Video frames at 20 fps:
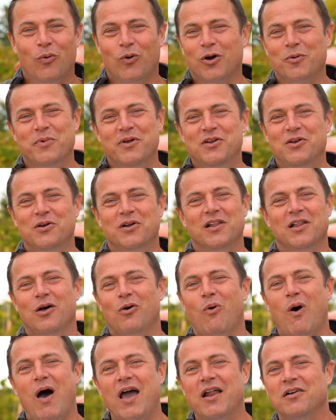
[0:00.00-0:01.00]
We're gonna be doing a
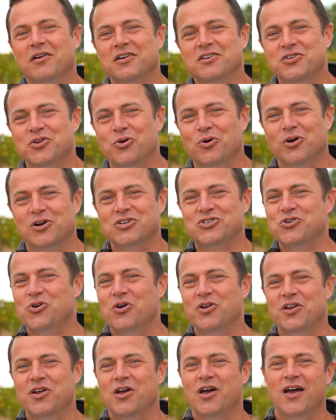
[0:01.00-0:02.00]
little winery tour,
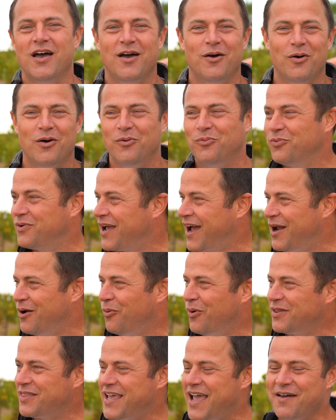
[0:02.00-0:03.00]
showing you kind
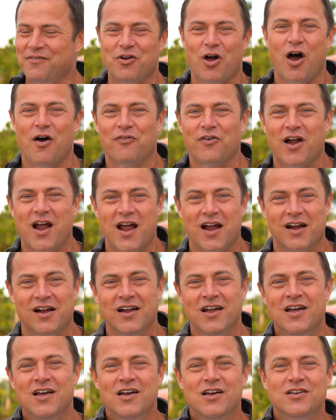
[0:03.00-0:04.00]
of what they have to offer out here.